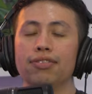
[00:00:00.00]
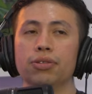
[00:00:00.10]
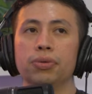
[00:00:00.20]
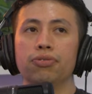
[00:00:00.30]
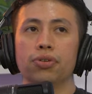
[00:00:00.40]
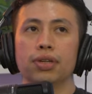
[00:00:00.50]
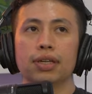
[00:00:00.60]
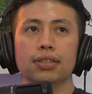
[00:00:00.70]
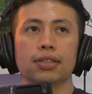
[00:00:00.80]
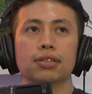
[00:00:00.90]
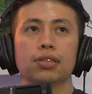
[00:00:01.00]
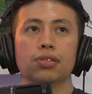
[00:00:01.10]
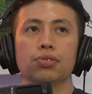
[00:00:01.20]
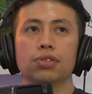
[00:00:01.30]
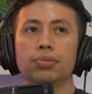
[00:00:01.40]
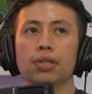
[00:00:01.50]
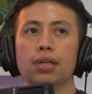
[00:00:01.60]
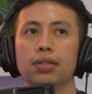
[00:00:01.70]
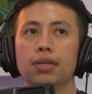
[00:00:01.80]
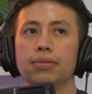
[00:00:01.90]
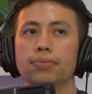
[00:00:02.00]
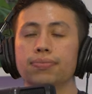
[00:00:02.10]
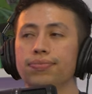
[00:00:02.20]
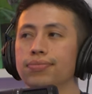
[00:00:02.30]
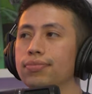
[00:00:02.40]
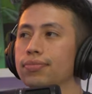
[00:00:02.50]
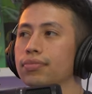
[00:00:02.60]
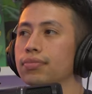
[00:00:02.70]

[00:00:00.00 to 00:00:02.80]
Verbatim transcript: have to be for you guys to consider doing some shit like that? Oh, the